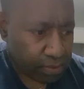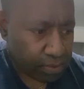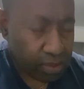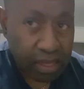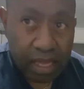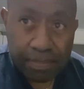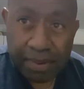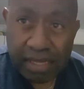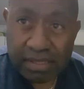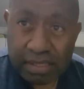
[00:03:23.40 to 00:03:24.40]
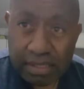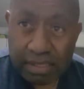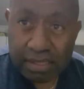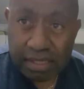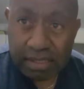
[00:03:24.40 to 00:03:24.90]
when the head pastor
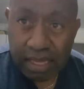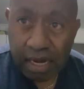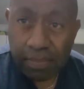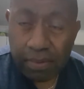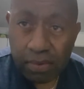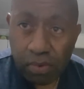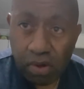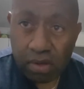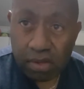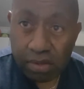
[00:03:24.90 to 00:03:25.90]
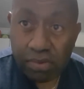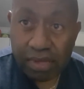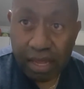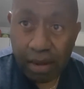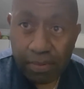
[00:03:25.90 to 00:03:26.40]
says get up and walk, you
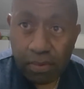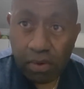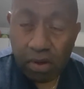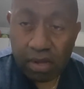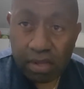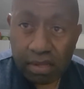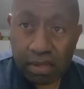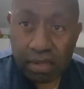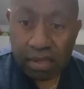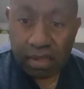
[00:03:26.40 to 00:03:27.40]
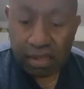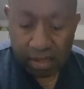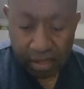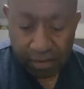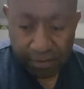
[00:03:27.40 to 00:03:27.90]
get up and walk
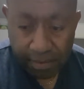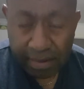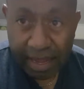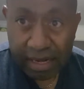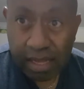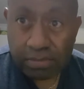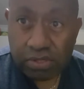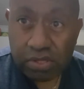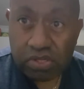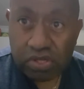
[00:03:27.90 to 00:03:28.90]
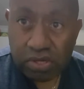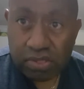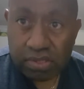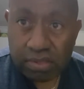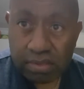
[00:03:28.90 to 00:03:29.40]
if the blind comes to the
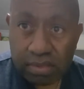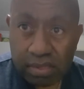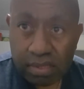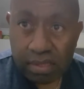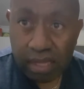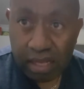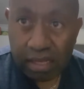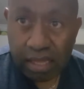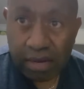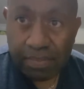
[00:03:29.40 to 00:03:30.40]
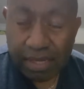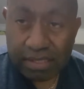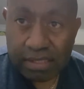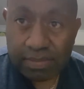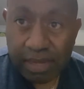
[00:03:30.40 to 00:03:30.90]
church and the head
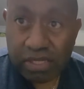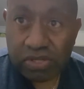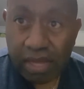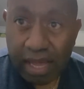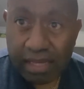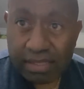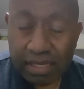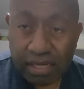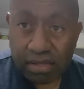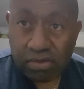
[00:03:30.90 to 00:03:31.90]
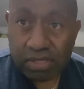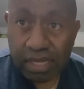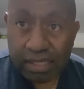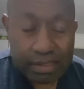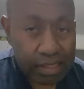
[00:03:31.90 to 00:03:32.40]
pastor smacks your eyes and you
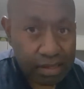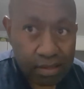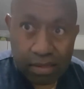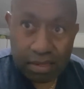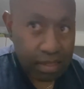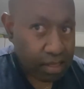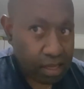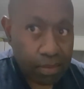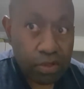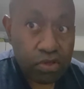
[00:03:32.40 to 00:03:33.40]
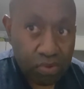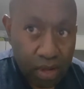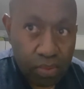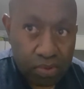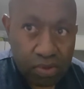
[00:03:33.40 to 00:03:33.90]
start seeing, I mean, you
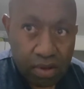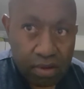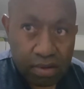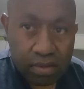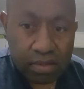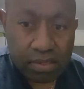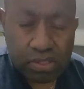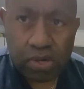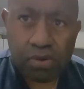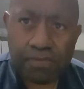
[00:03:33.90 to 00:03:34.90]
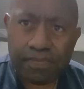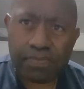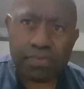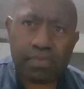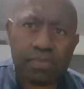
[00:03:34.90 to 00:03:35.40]
are with God. So
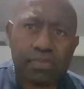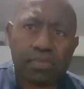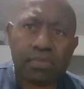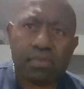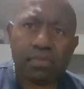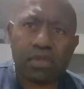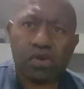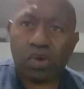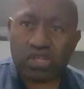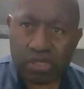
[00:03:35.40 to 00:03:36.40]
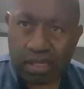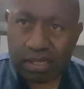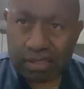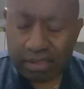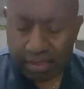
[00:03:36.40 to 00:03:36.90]
the question
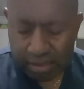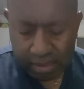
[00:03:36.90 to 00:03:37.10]
is